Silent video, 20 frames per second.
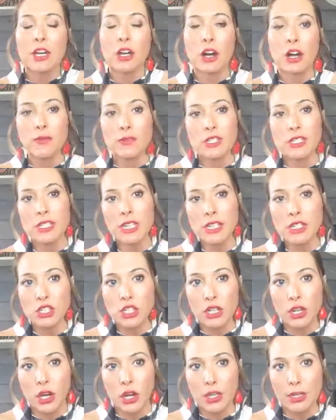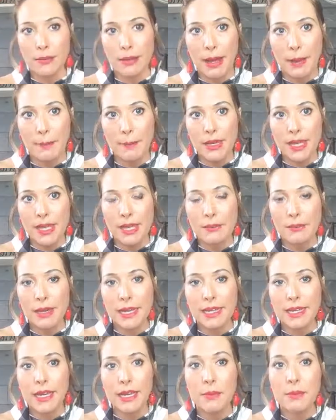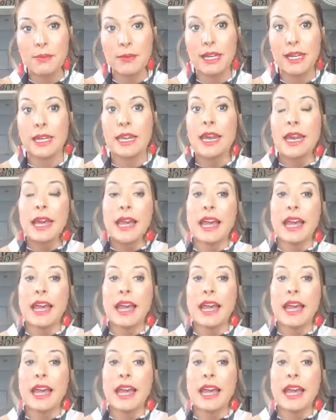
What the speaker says: the conversation all about me and my company,